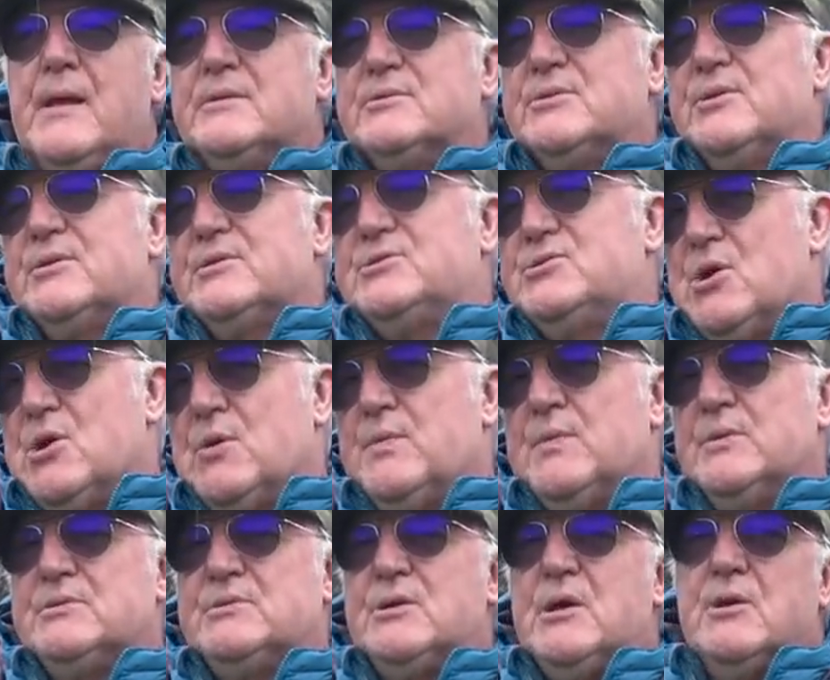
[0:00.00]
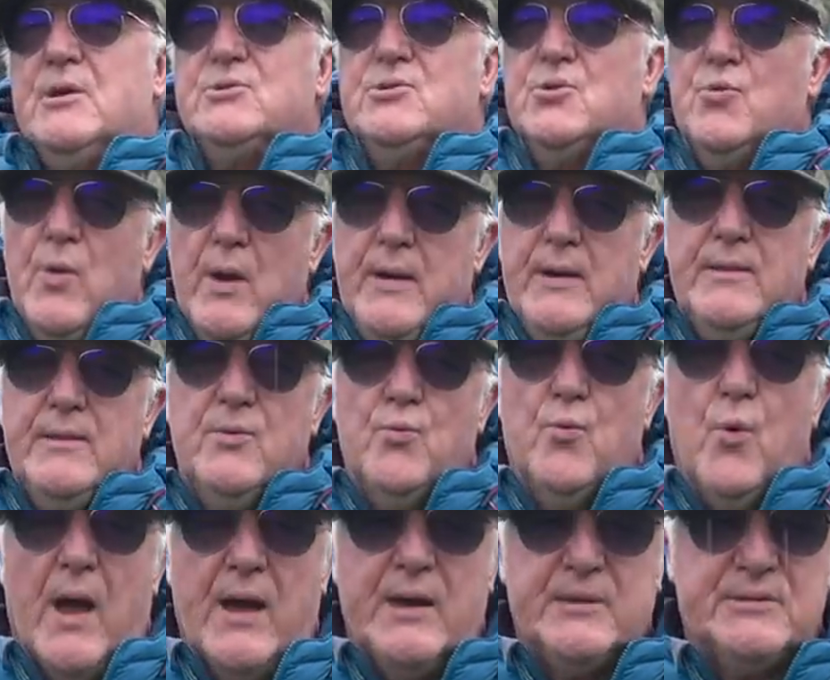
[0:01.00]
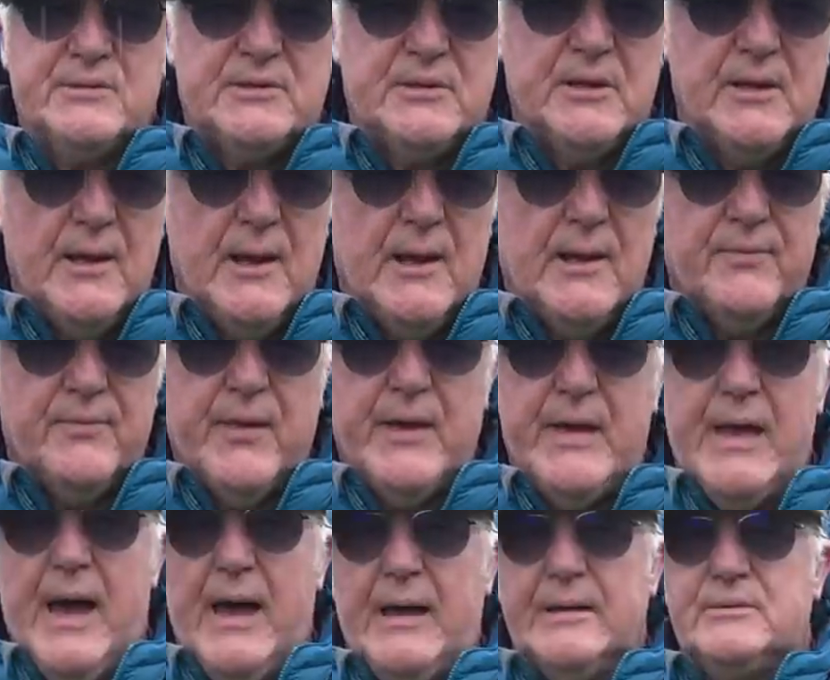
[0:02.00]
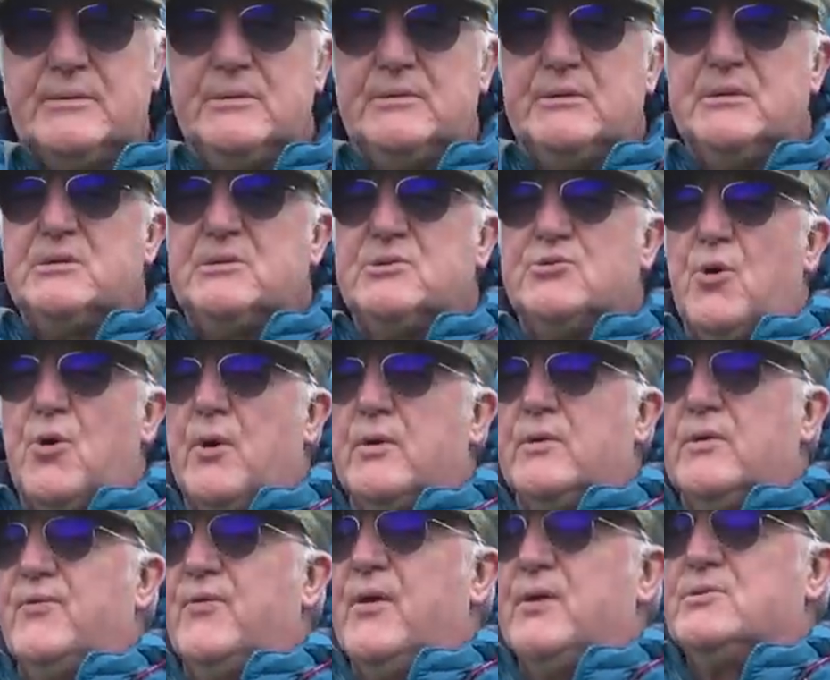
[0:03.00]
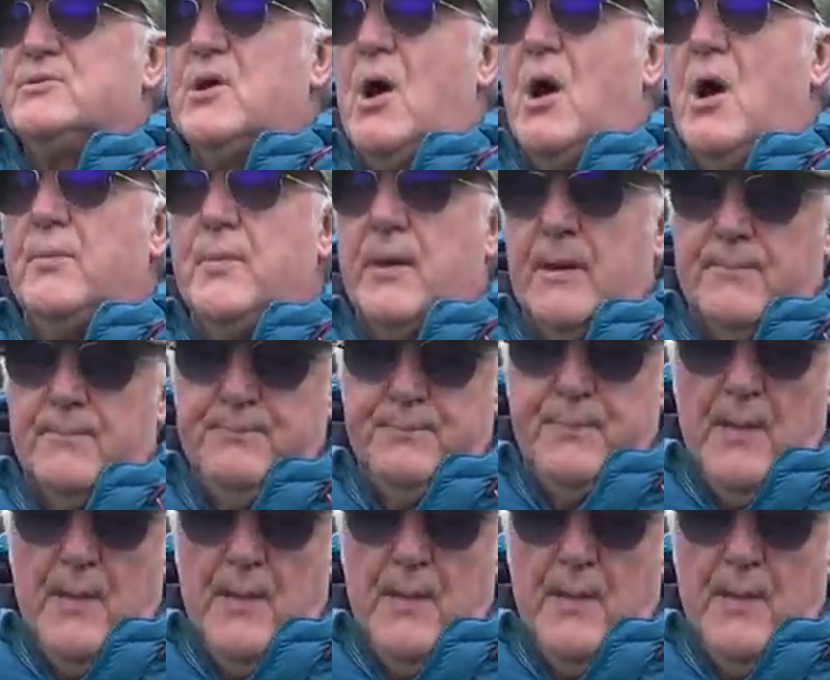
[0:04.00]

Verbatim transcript: So the Germans, to win in the West, they had to destroy the French army.